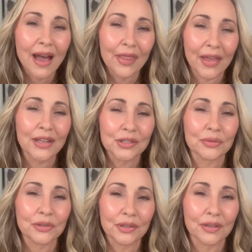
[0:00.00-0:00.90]
That's
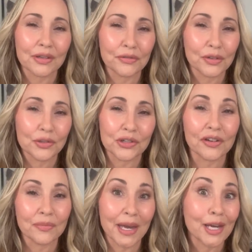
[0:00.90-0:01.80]
really the future
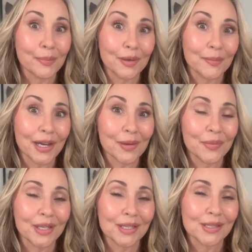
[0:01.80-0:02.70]
of makeup, in my
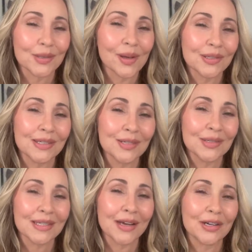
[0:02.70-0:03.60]
opinion. So I'll see you
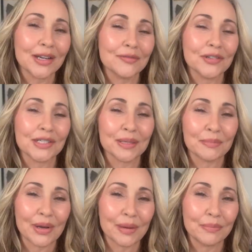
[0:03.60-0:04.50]
Saturday for
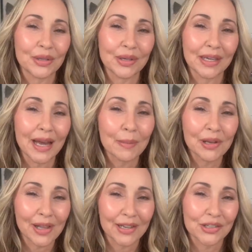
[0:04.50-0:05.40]
some Mob Beauty. I'm
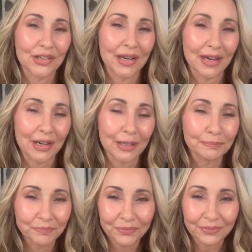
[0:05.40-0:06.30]
glad you're
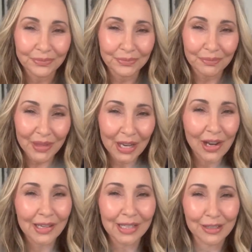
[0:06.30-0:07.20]
here.
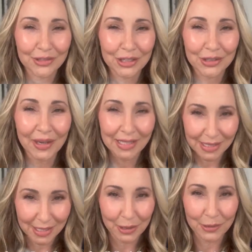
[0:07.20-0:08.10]
God loves you, and
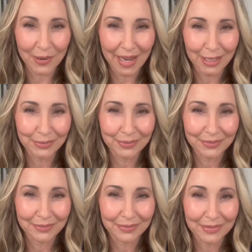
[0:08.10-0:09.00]
so do I.
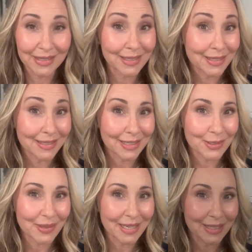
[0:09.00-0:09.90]
See you next
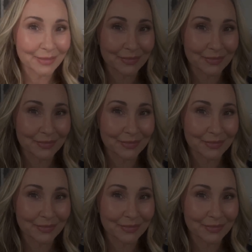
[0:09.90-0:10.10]
week.